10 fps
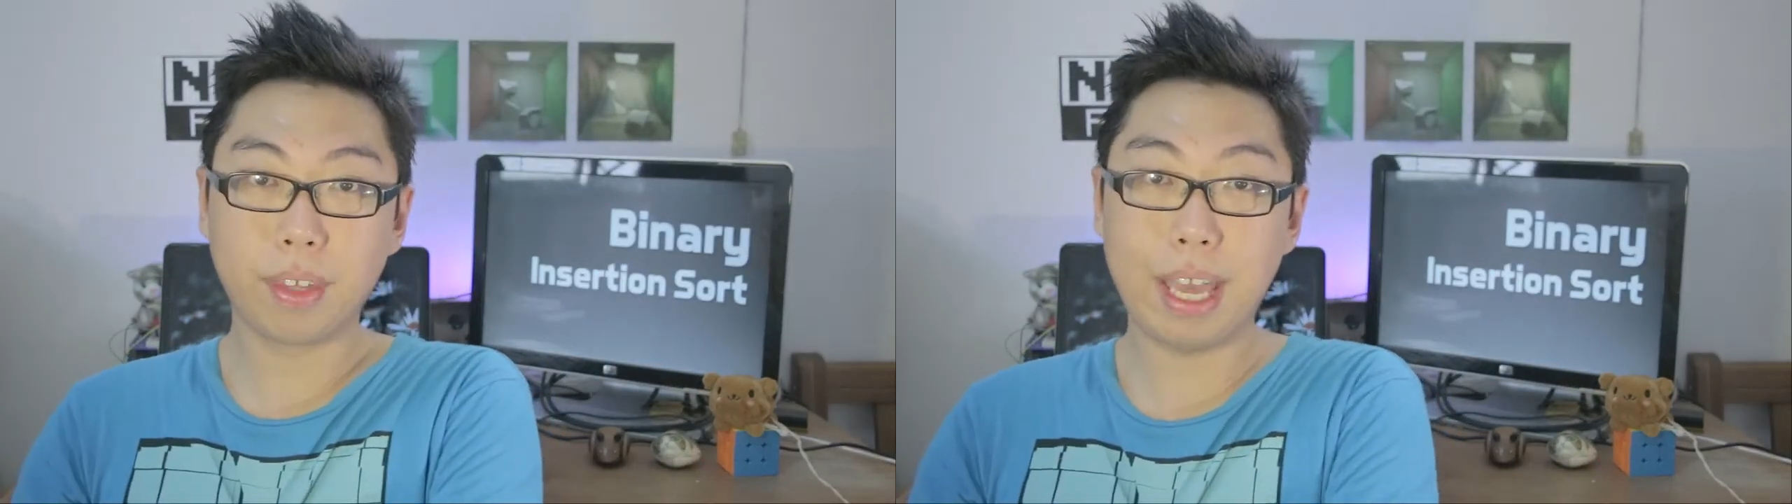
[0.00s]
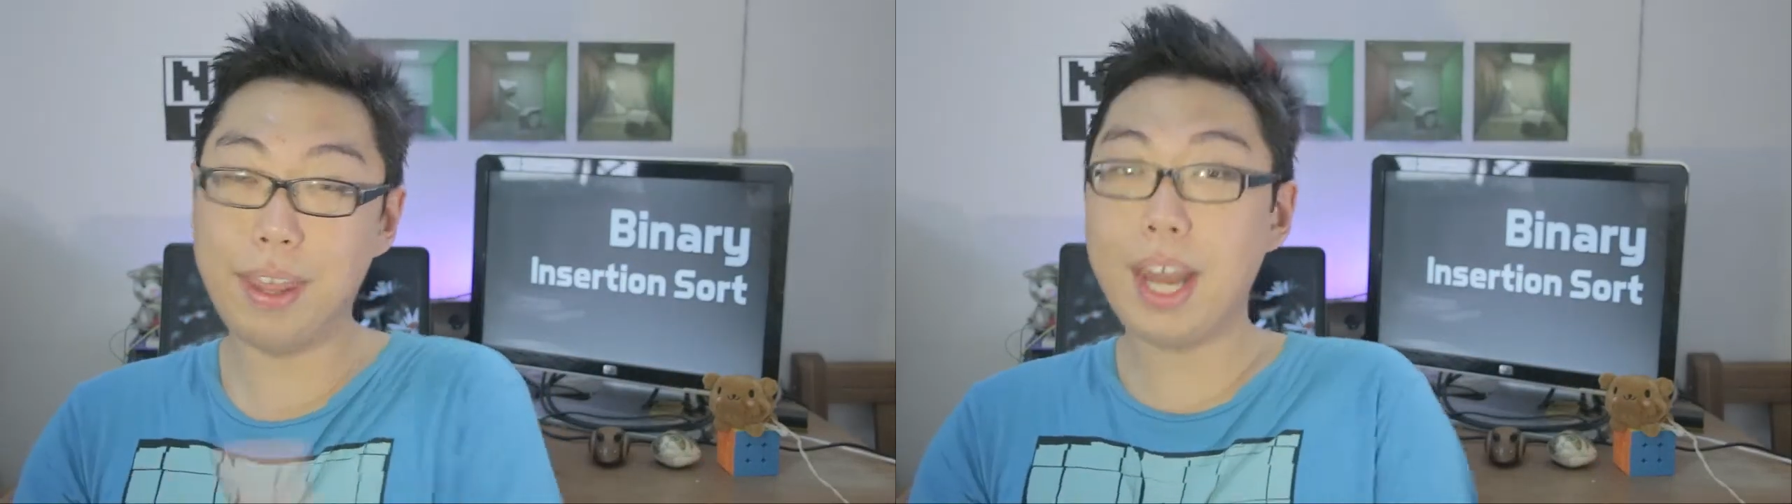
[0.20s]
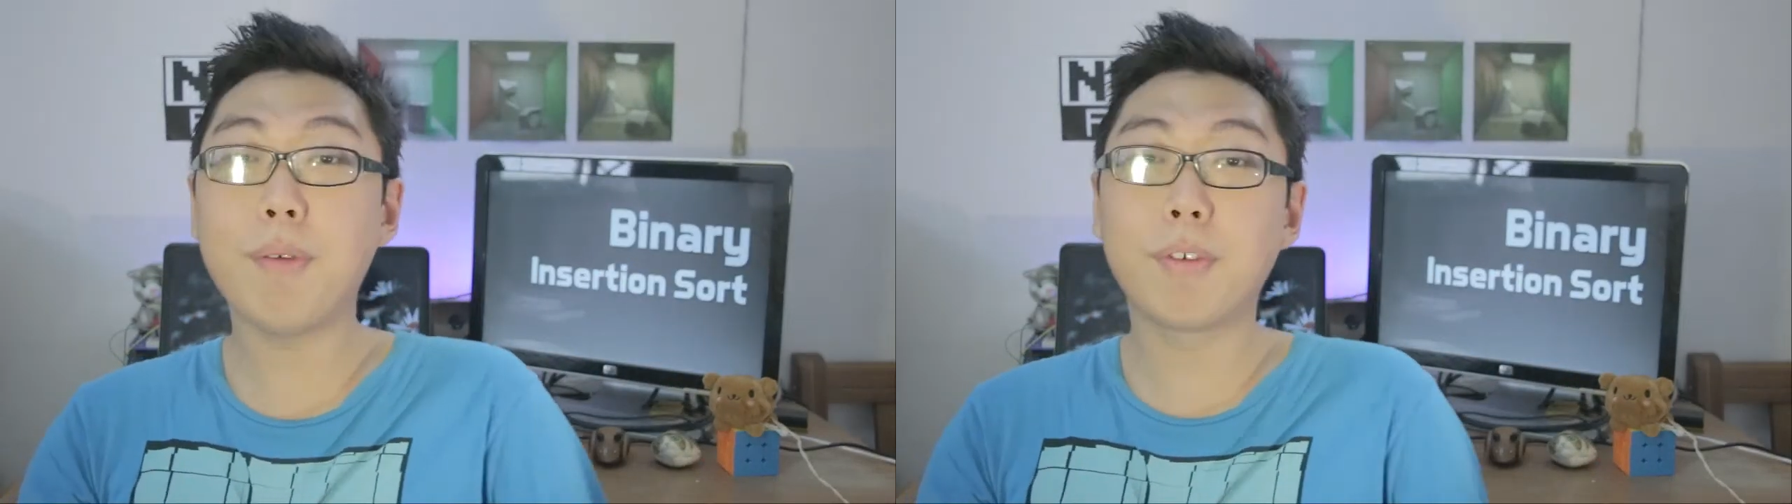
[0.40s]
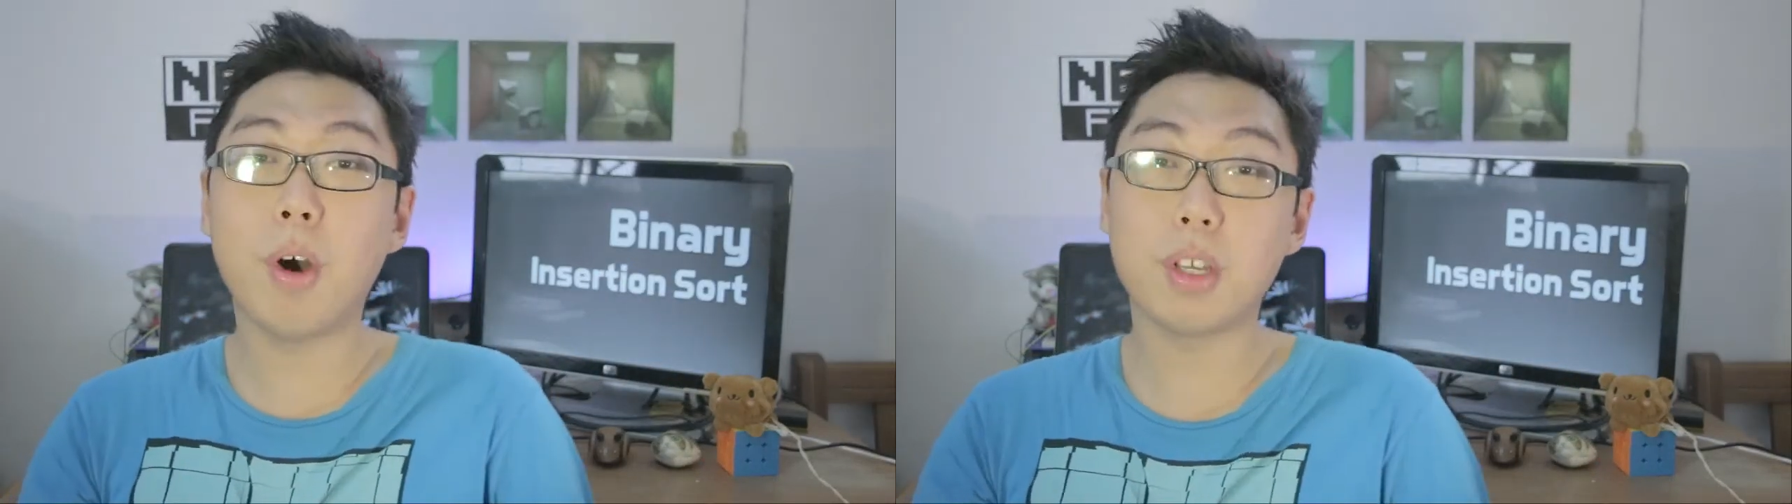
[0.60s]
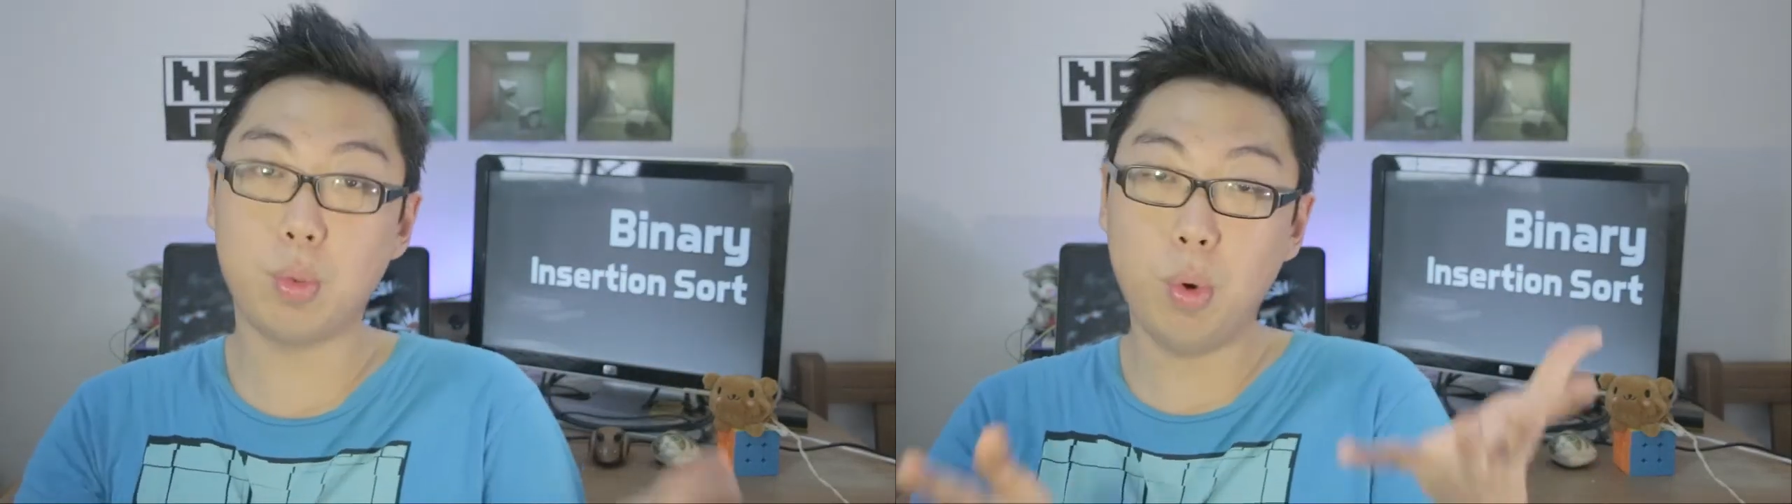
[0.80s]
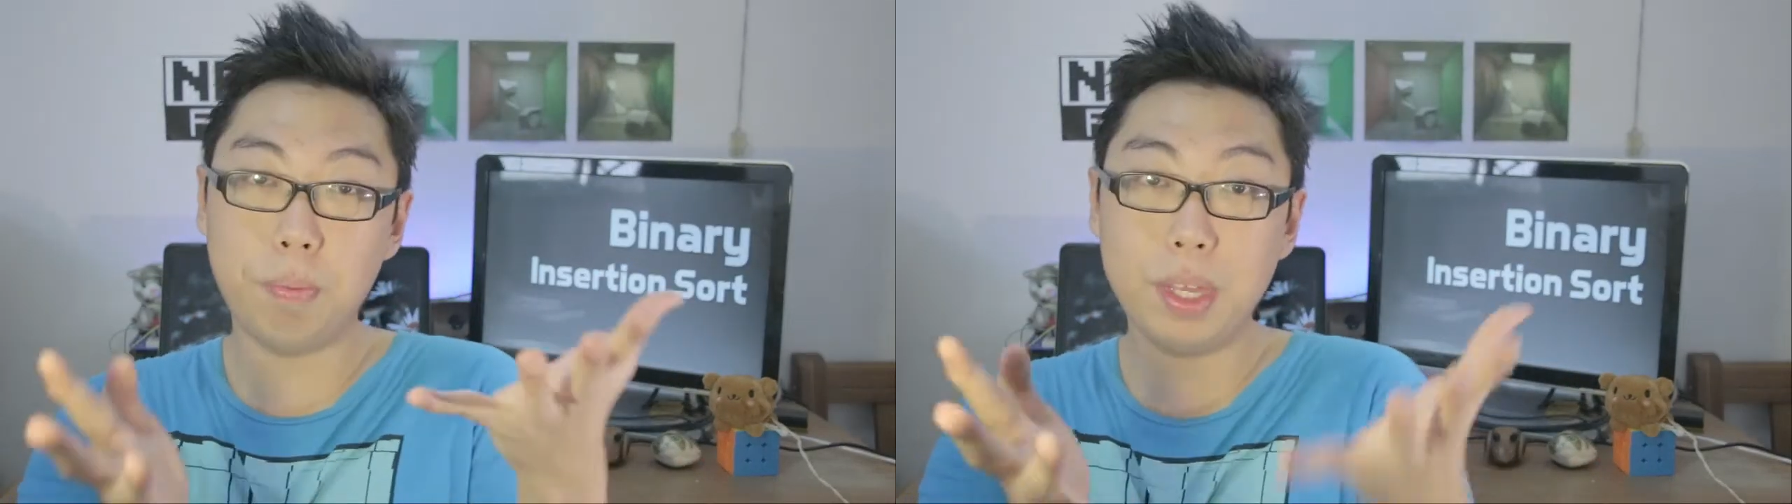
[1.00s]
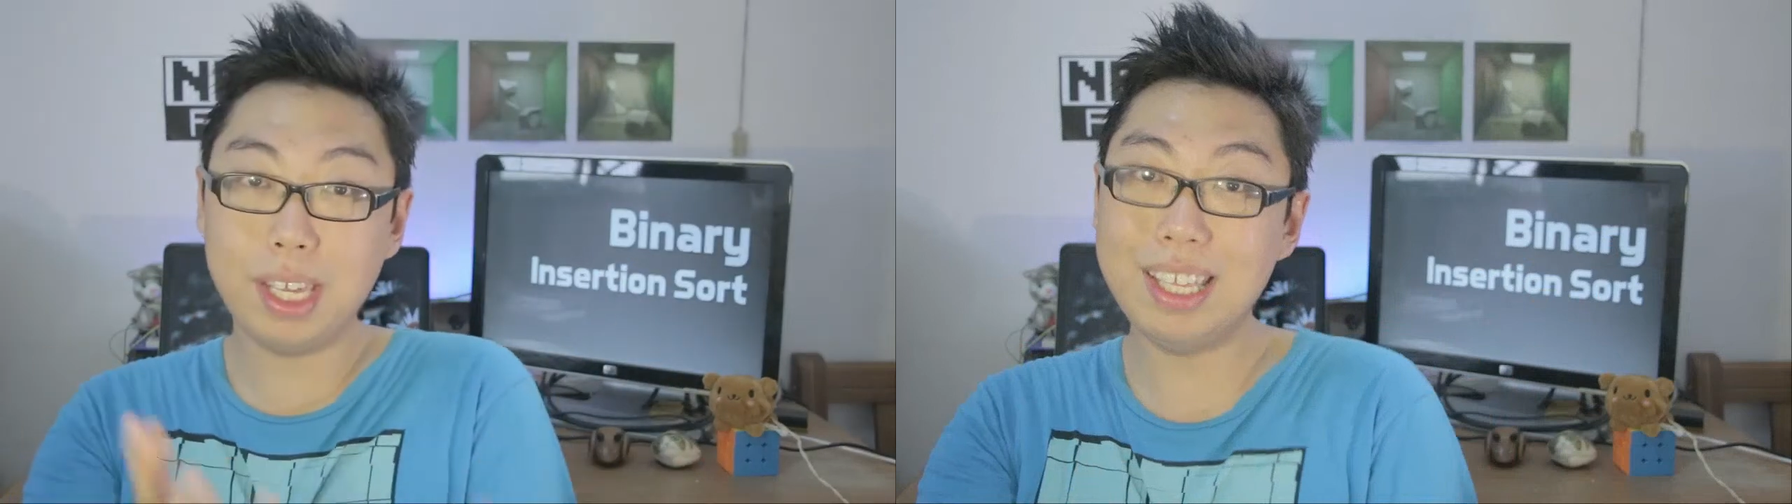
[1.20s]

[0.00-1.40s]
and that of course would be